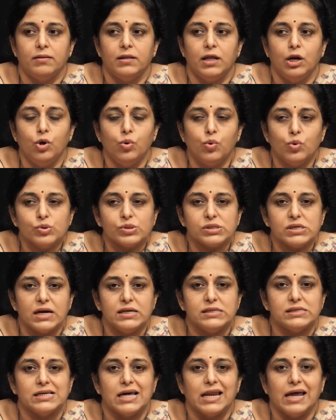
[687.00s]
The
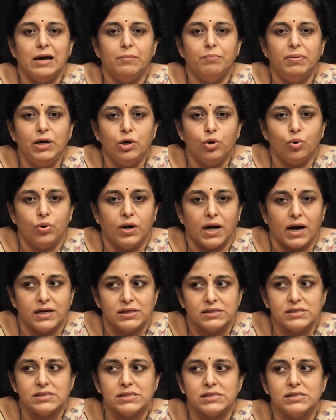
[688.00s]
leukocytes are able to
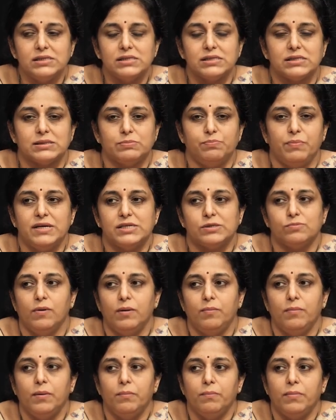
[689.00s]
digest this
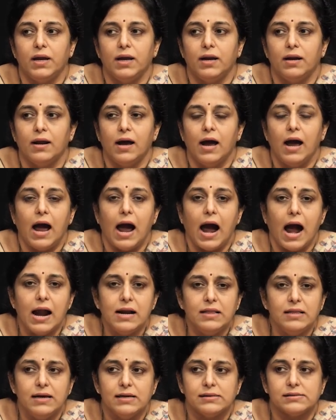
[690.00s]
basement membrane
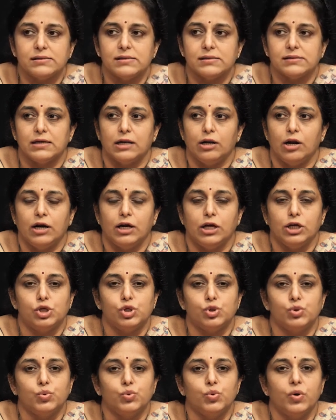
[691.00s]
and the extracellular
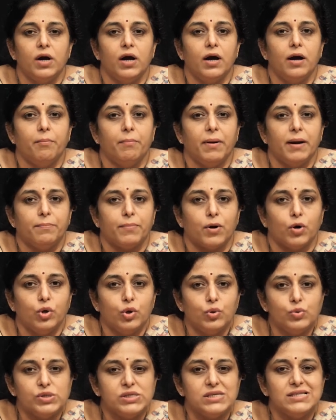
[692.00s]
tissue by
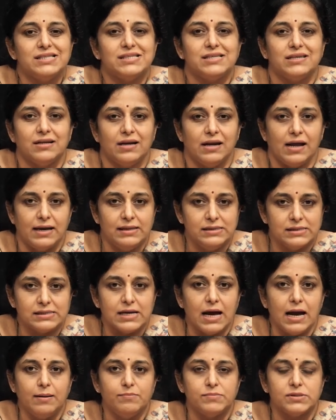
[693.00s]
producing certain
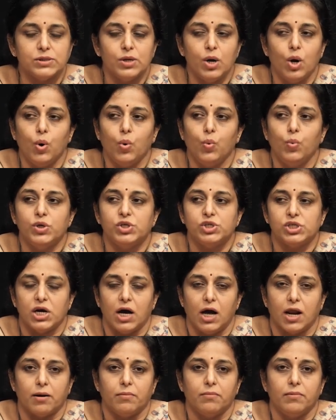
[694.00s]
enzymes which
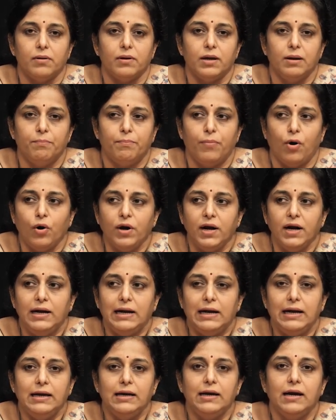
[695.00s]
are
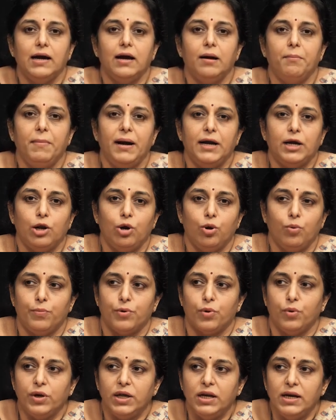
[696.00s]
importantly
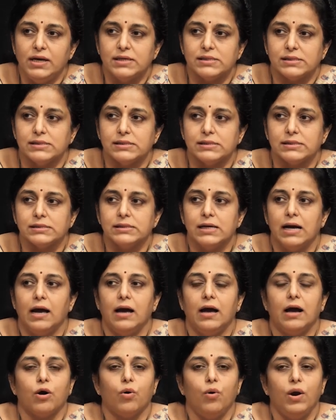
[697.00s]
metalloproteinases,
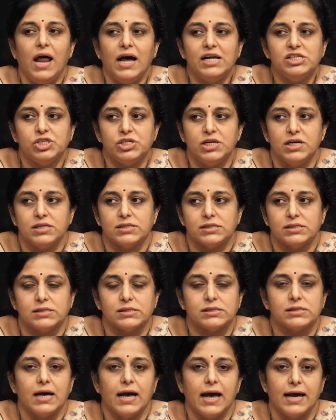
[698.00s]

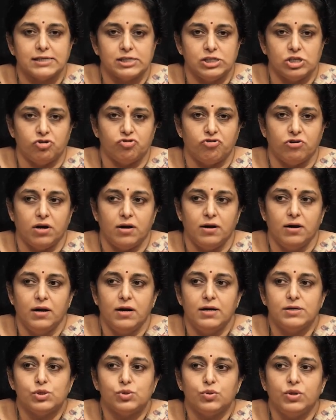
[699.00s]
collagenases, etc.
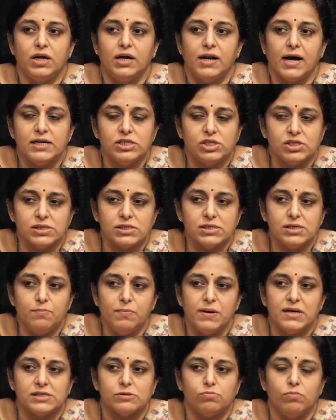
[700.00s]
So, they digest the
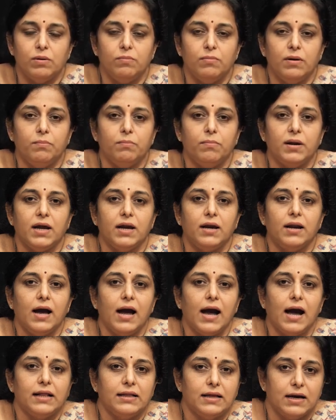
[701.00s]
basement membrane
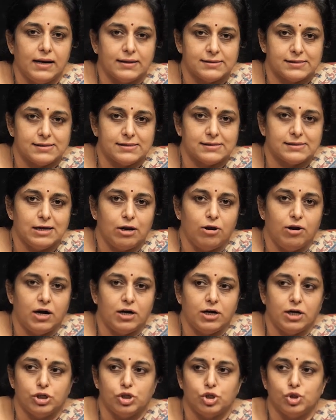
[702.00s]
and the
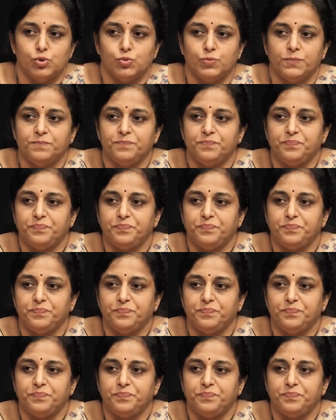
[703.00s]
extracellular tissue.